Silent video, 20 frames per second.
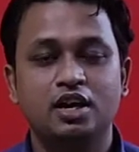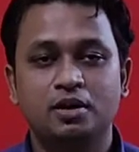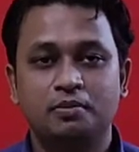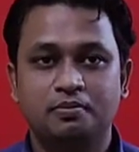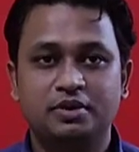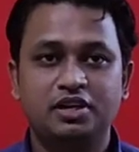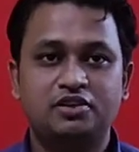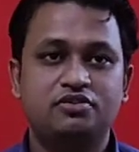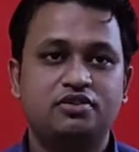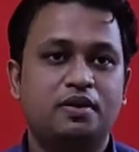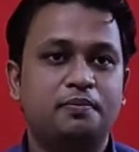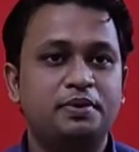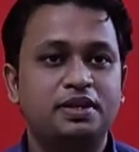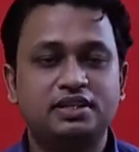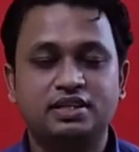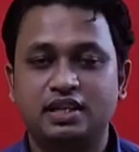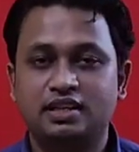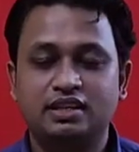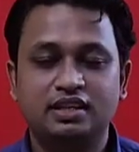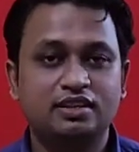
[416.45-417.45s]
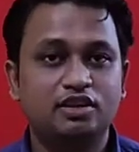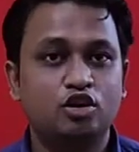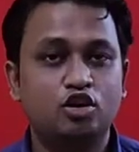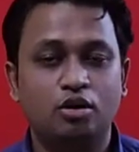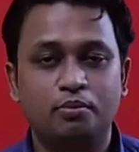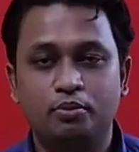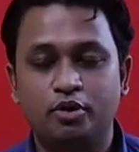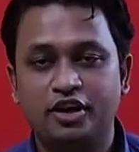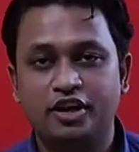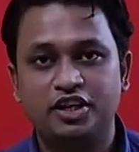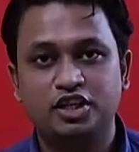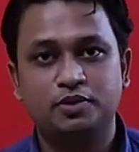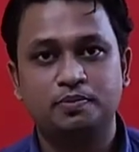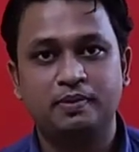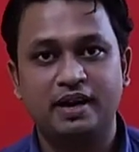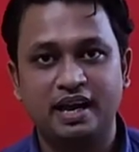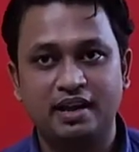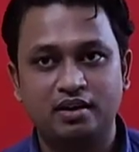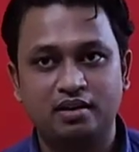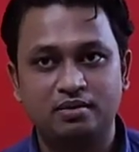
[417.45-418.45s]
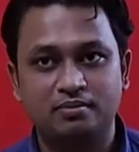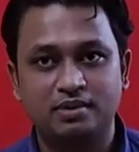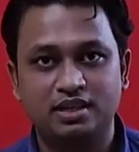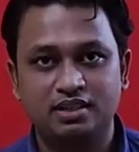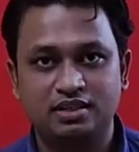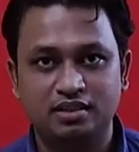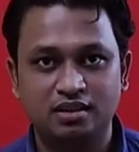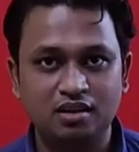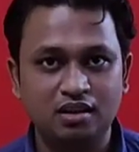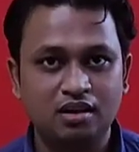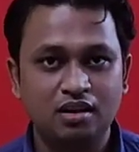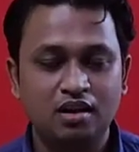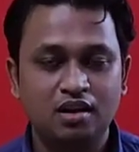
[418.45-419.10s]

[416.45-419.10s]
mid trapezius and the rhomboideus minor muscle.